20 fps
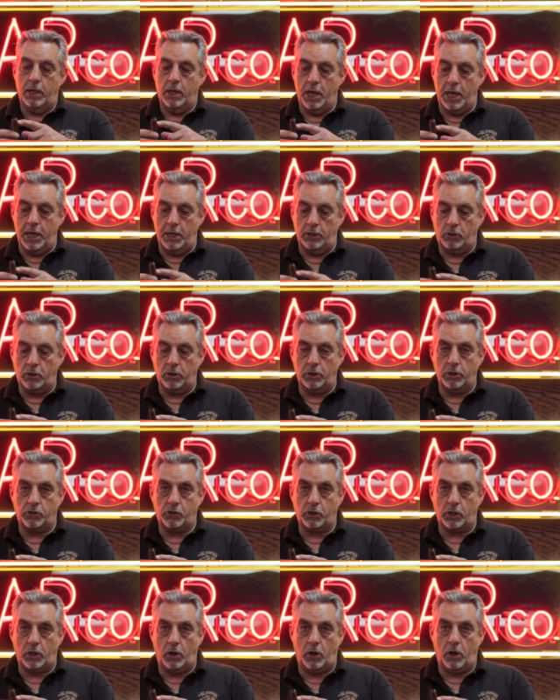into the
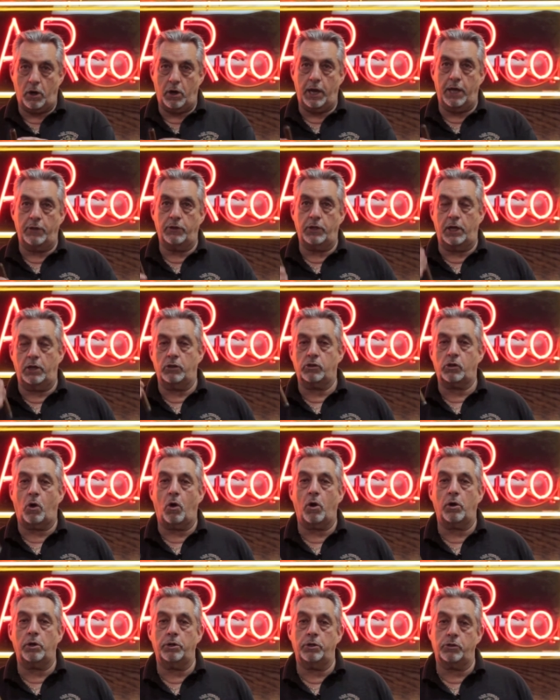cigar and then it's
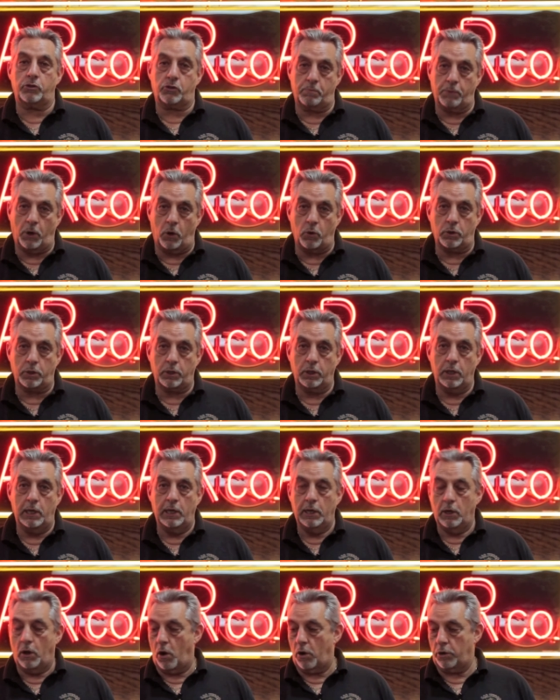harder to smoke,
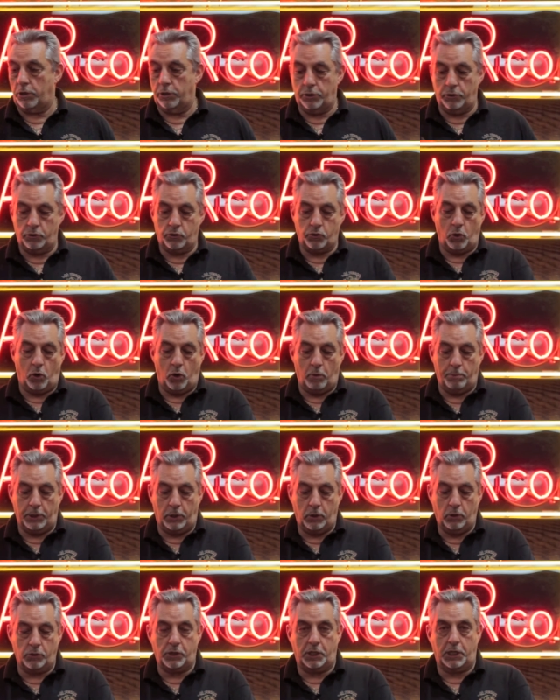harder to draw
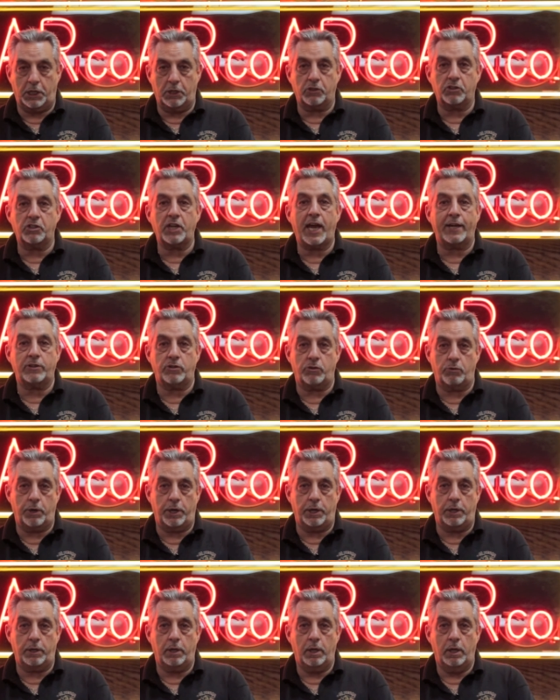because it gets
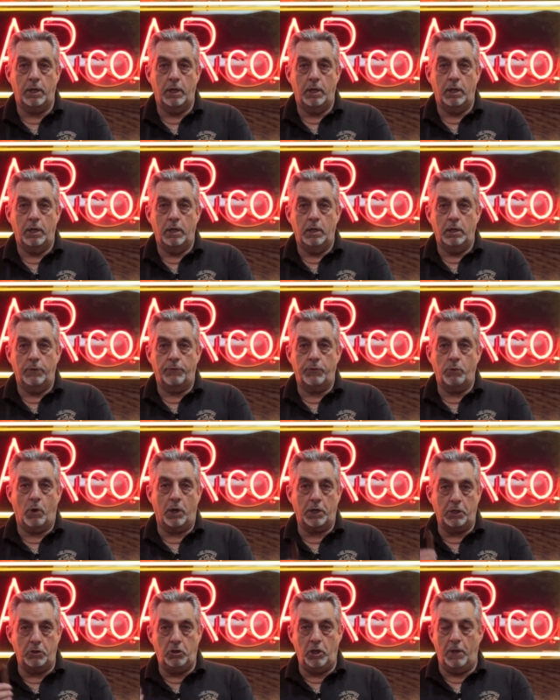saturated. If you
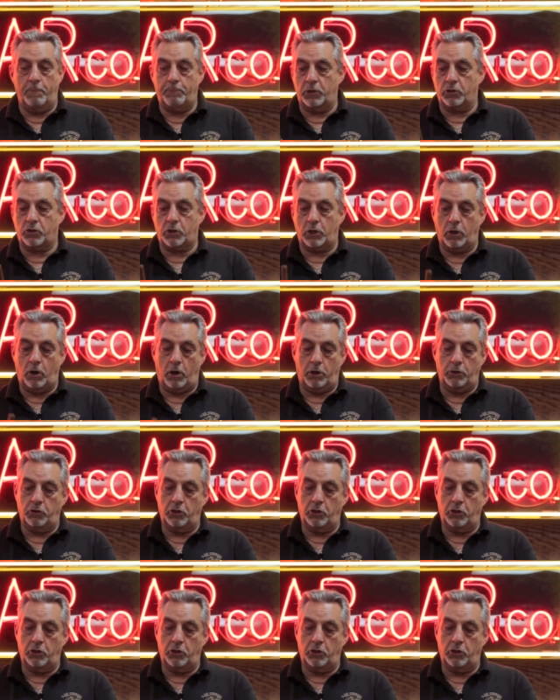want to dip the cigar,